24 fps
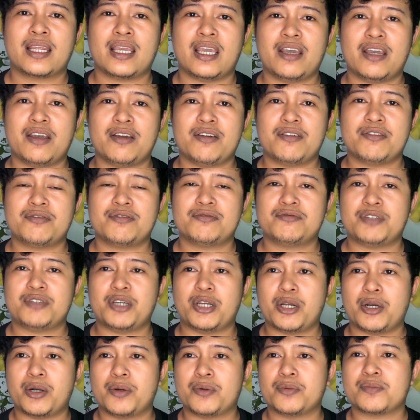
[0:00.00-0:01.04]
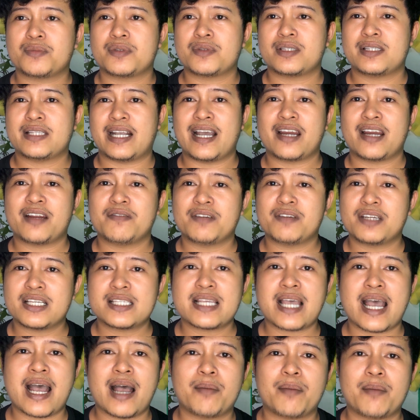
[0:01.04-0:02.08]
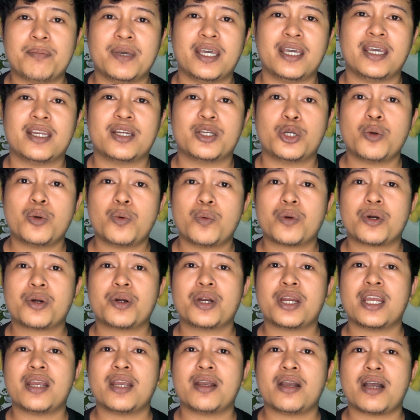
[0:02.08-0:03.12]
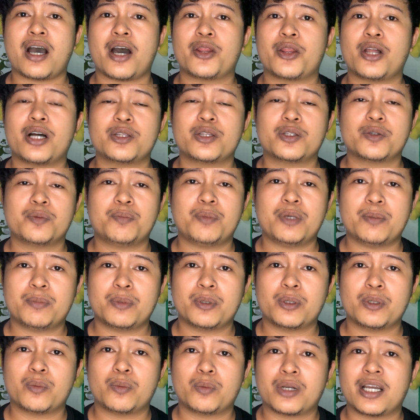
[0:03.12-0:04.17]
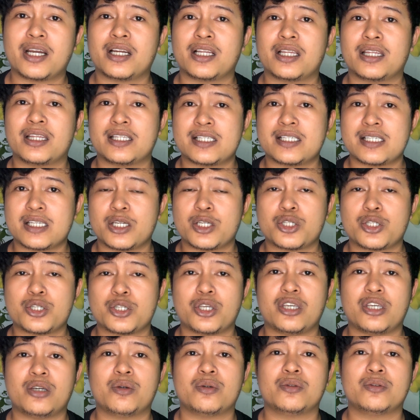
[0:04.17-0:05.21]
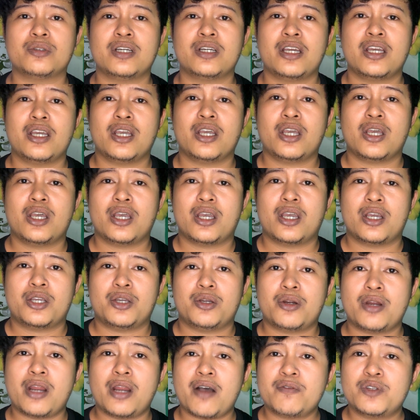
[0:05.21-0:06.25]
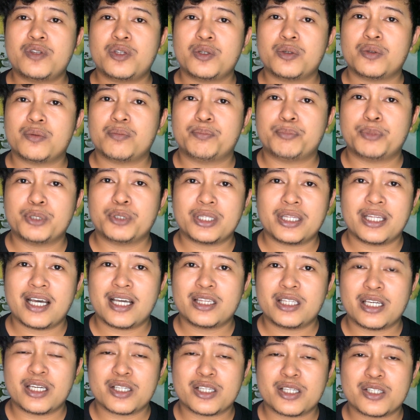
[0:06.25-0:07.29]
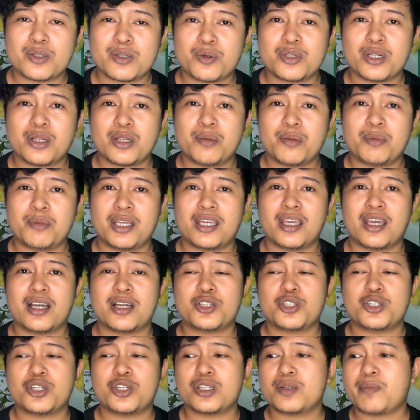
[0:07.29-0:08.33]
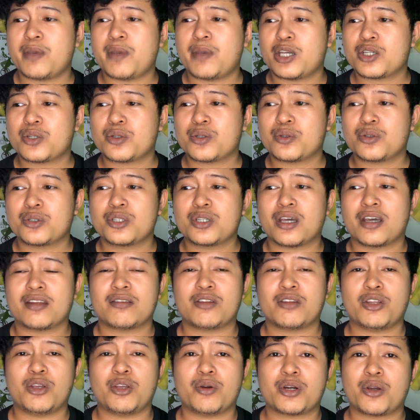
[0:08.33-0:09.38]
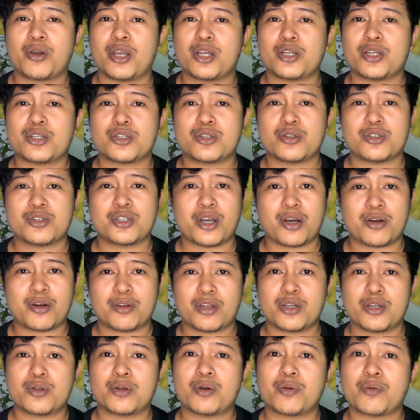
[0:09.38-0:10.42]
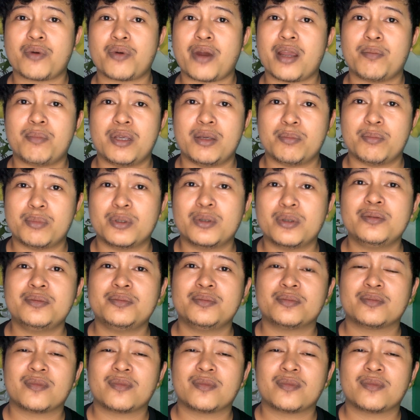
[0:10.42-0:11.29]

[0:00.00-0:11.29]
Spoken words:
If negativities happen, don't worry, a lot of people were gonna listen to you. You don't have to put that in the social media. Just make sure that you are going to share that to the right people